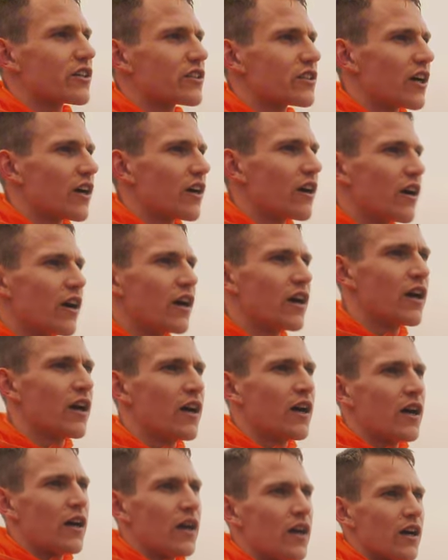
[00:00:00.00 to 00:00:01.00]

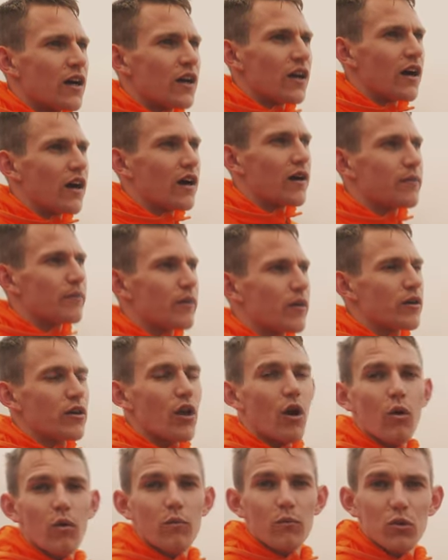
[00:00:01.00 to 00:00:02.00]
So
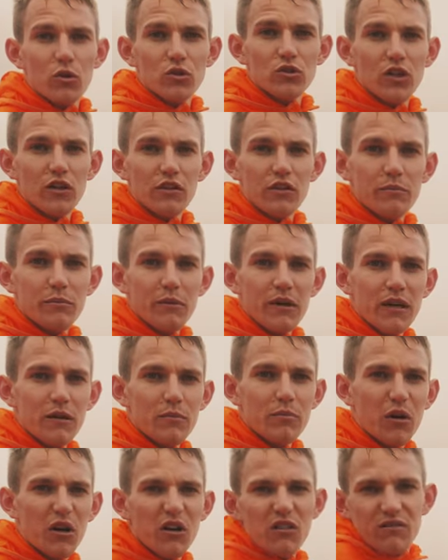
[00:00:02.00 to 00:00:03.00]
no one more so than me,
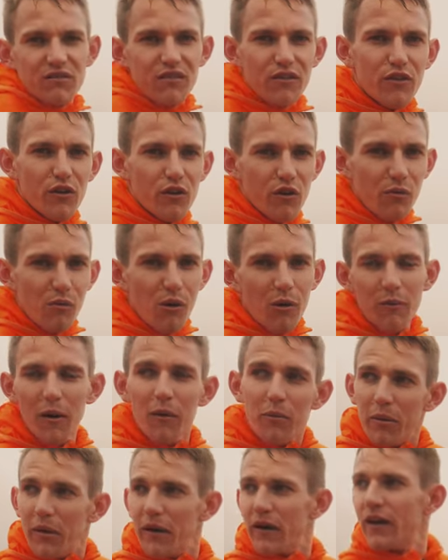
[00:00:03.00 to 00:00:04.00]
but thorough
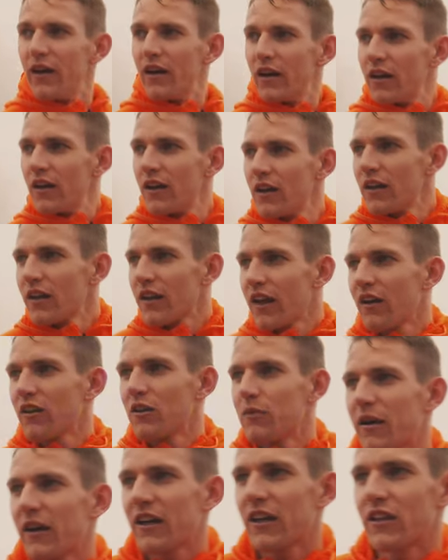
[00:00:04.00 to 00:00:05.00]
warm-up, get on
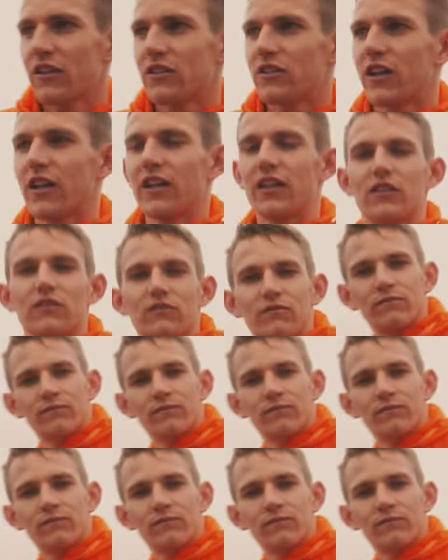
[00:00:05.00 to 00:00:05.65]
the back of the train and